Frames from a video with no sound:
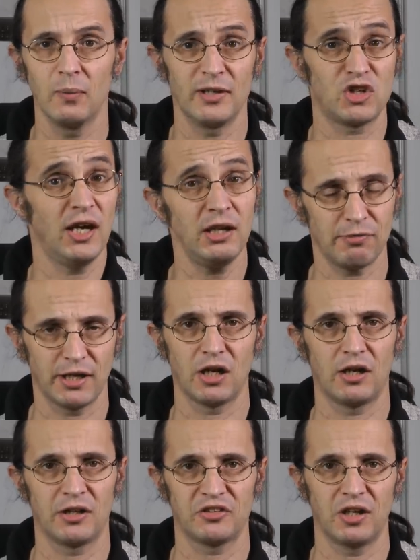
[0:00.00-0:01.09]
which he
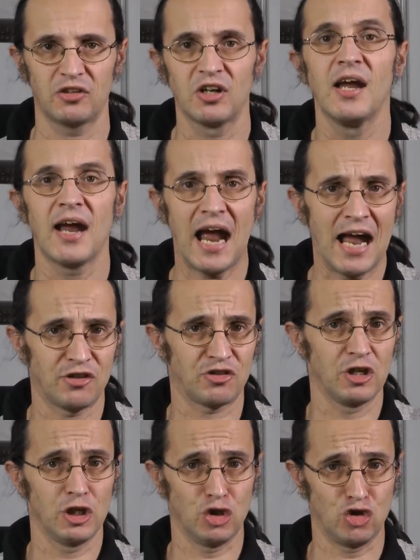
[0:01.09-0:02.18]
regarded as
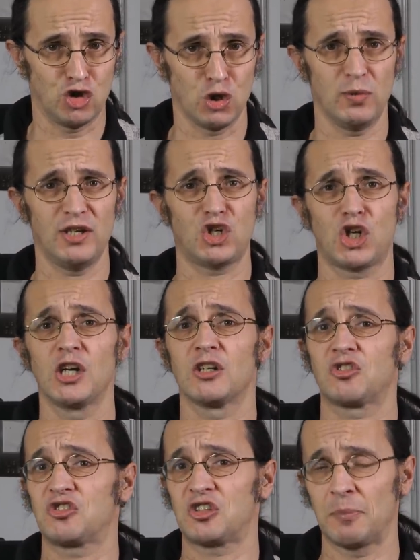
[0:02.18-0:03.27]
Jewish
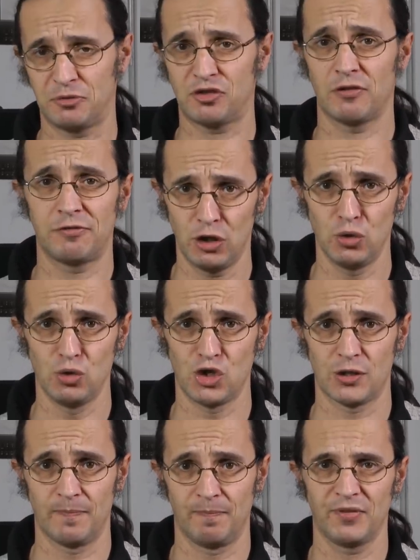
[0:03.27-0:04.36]

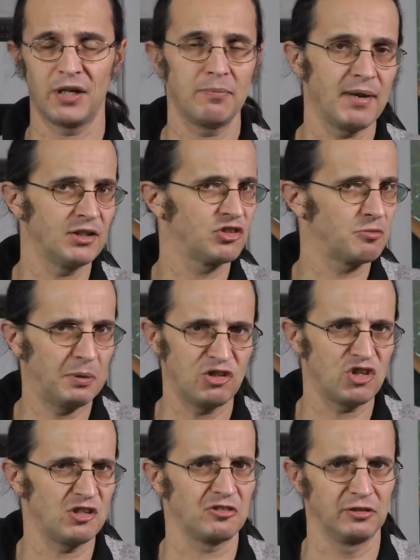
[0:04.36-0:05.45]
subterfuge. He made
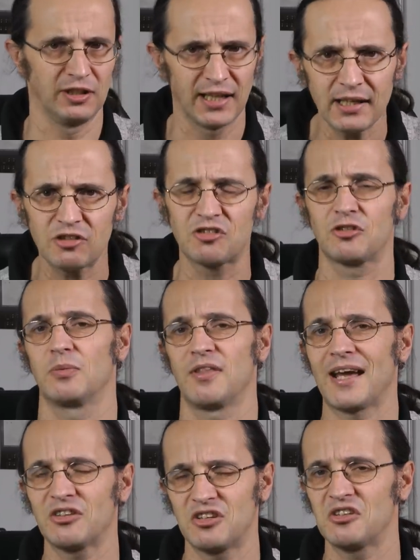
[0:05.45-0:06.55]
speeches laced with
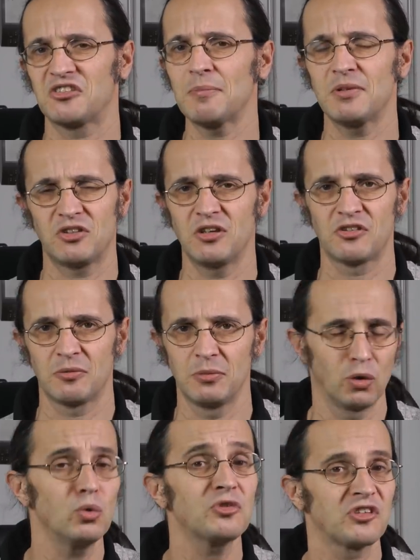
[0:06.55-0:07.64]
anti-Semitism
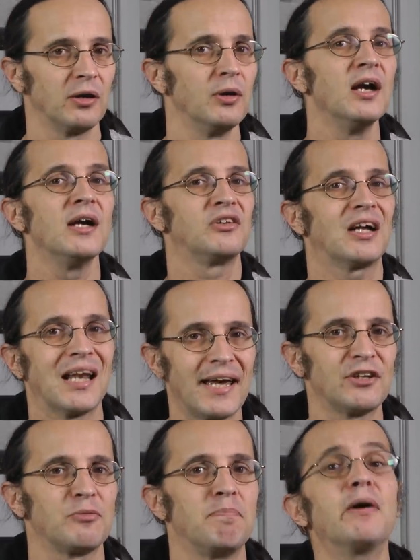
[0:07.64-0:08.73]
and also
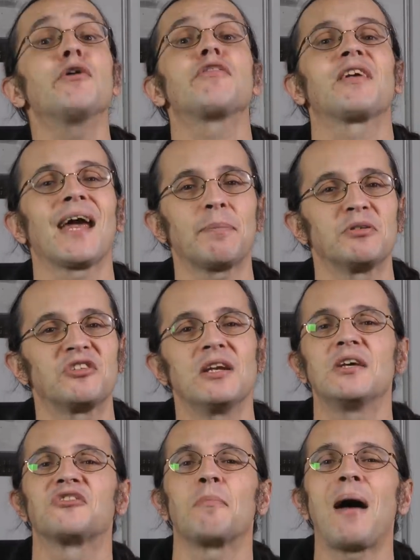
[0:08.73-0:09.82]
declared both
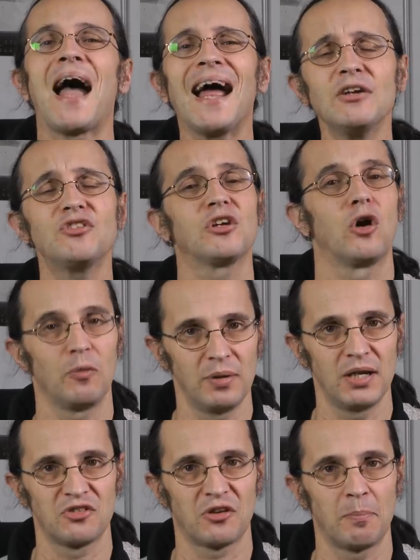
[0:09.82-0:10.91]
capitalism and
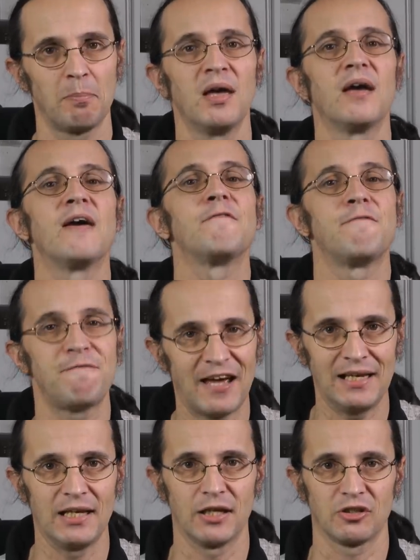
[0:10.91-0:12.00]
communism
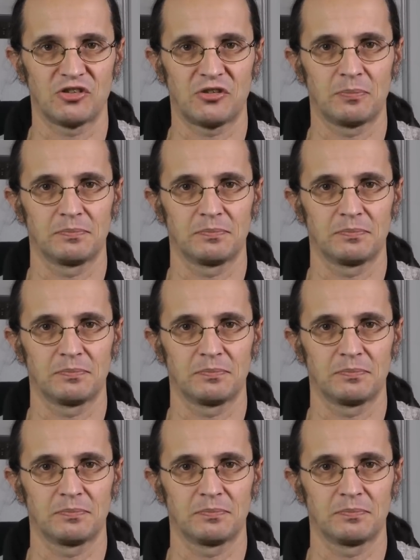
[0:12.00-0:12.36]
failures.